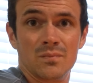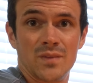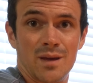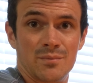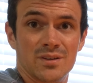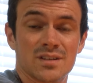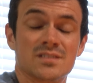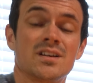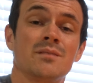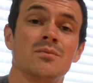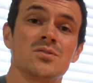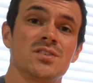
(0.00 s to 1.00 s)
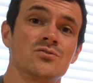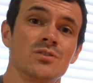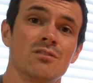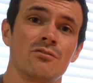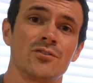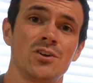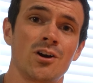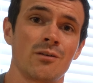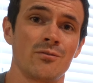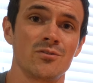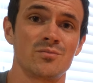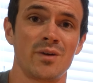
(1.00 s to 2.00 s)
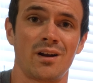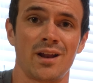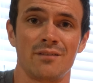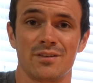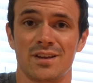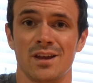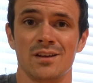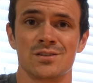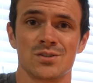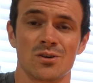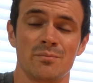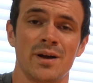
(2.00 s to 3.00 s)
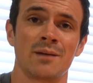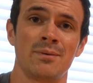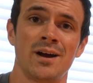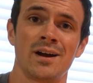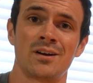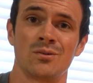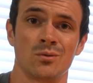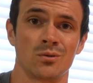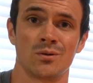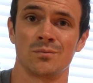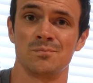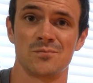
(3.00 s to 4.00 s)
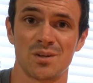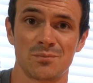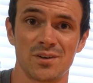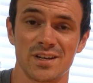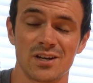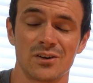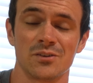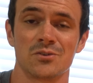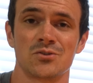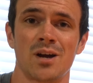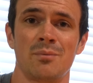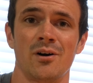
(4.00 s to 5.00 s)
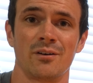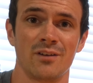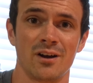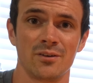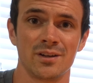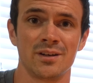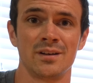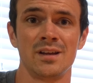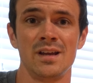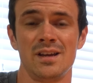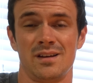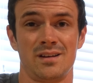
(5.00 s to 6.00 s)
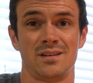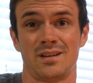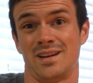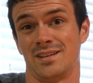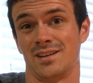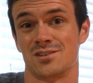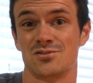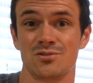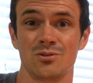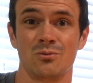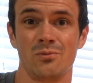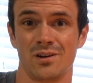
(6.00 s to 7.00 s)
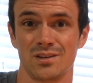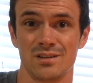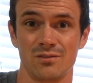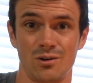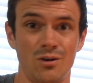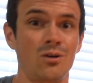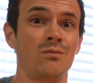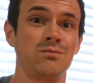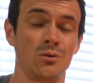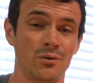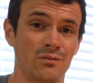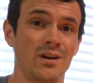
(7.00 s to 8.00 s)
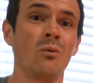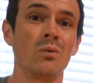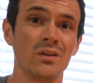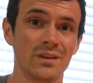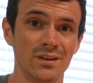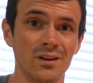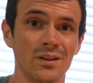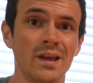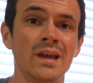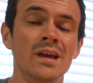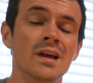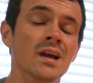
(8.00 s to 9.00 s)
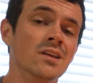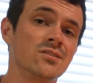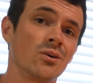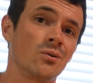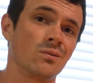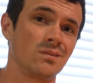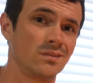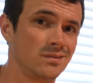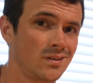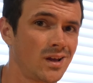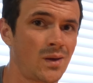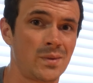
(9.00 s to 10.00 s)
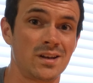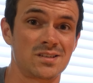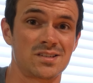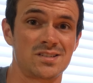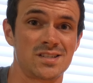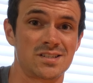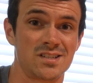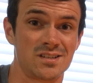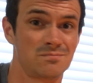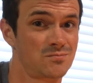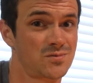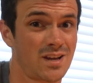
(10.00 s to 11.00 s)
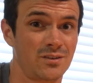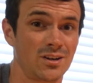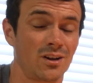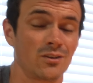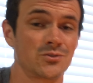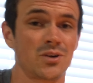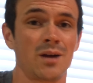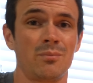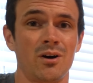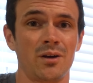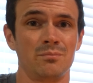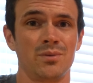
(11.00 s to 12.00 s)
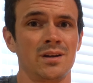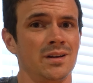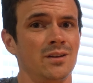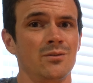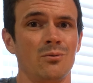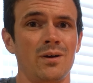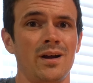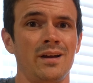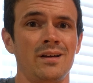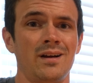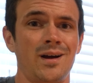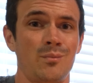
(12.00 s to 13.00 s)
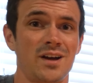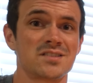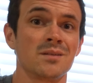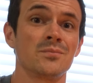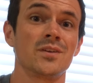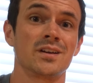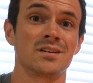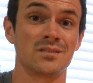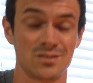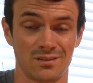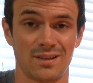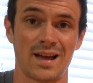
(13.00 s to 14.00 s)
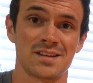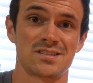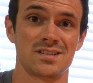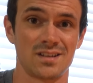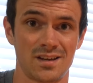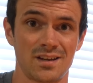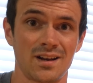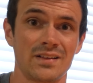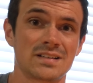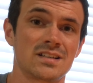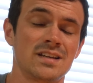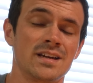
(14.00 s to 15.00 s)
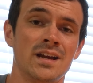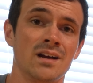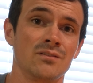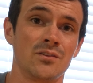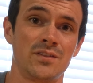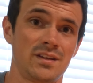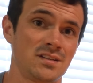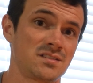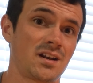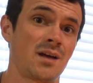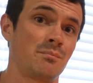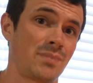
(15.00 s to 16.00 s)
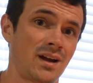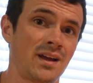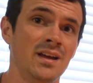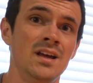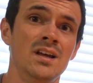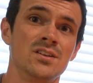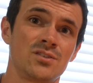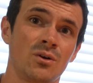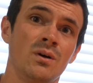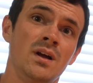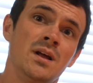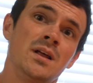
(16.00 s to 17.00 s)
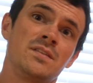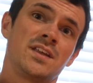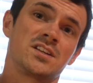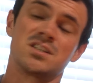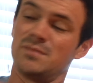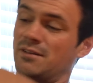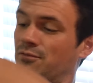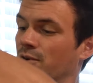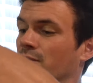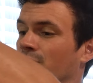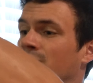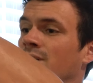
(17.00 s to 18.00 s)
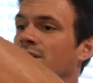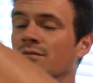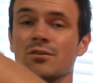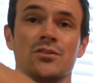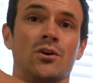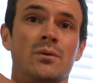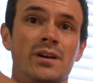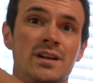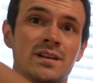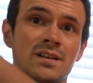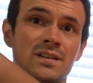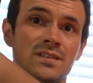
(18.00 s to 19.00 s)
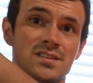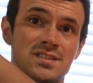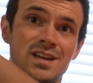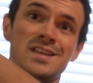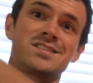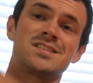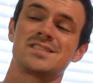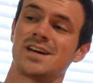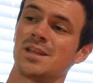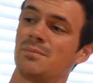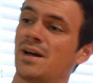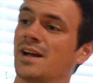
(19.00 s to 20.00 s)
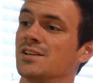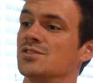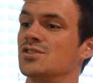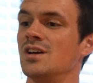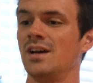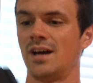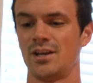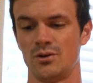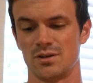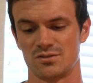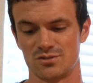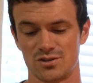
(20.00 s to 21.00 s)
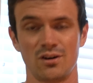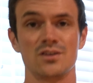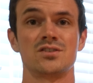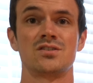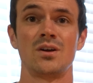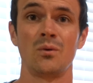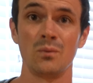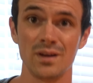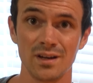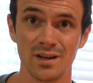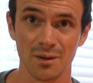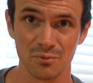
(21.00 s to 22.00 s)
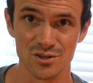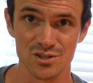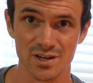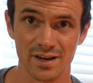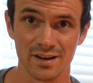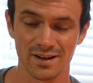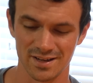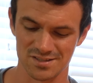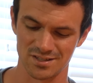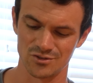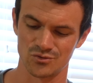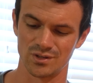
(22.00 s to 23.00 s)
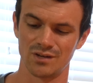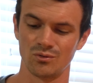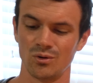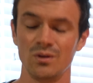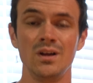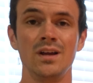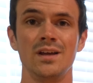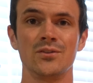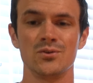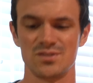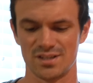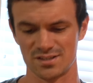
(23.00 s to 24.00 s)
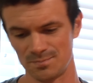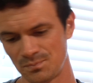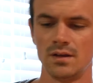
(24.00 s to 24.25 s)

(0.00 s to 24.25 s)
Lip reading: that being said, most entry-level photographers may not have a case or a backpack or something to carry their tripod around in, and I dang sure don't want to leave it all floating around willy-nilly. So, I mean, it's a $60, $70 tripod, but either way, I buy something to last, and I like to take care of the things that I buy. So, thanks to Manfrotto for throwing in this case inside the package at no extra charge. We appreciate it as entry-level enthusiasts.